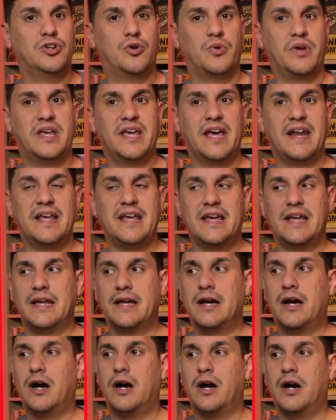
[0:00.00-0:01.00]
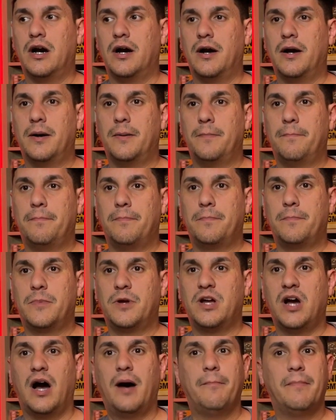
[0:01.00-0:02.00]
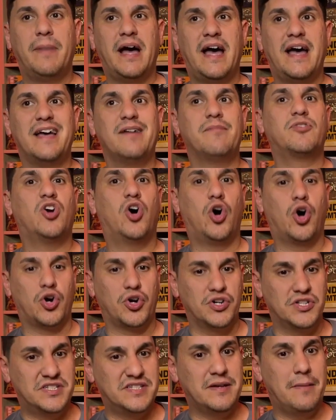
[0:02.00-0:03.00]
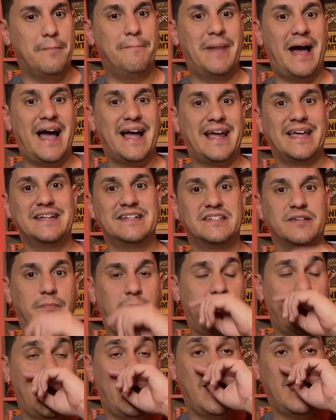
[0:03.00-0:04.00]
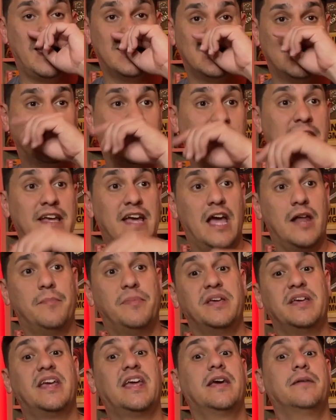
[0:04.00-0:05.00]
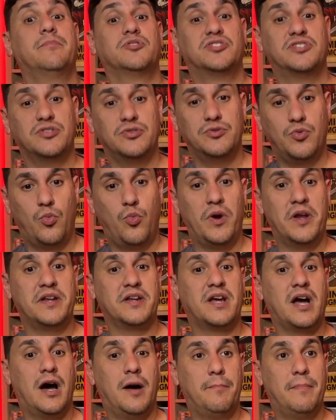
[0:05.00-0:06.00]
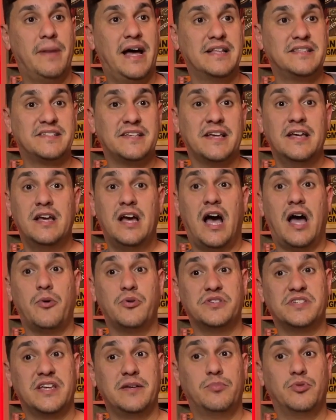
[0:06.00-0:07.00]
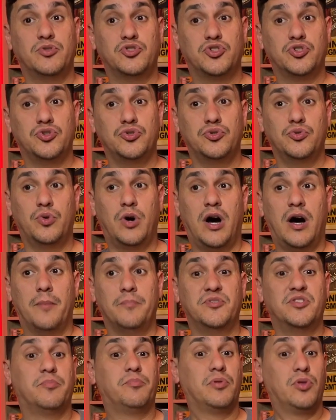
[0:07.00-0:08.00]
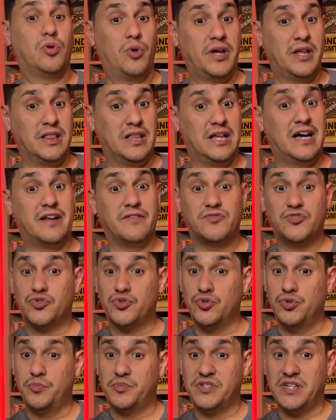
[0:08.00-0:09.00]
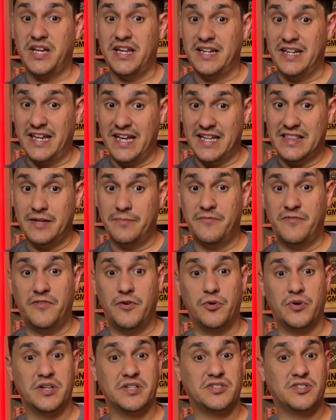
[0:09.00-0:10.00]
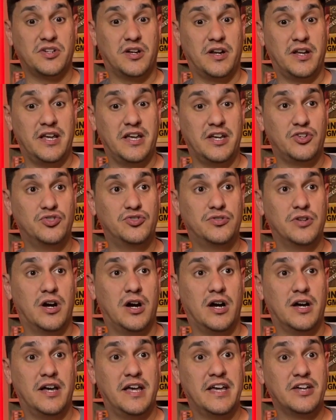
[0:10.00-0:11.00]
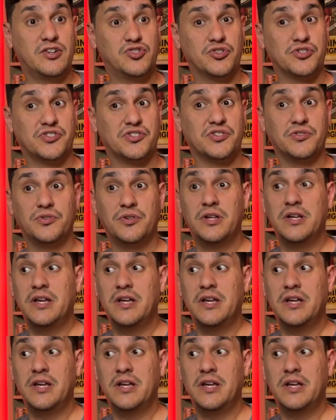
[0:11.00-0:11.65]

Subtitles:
getting combat cards back into my hands and being able to win combats. I was able to deploy a lot of troops and get them focused on Yggdrasil,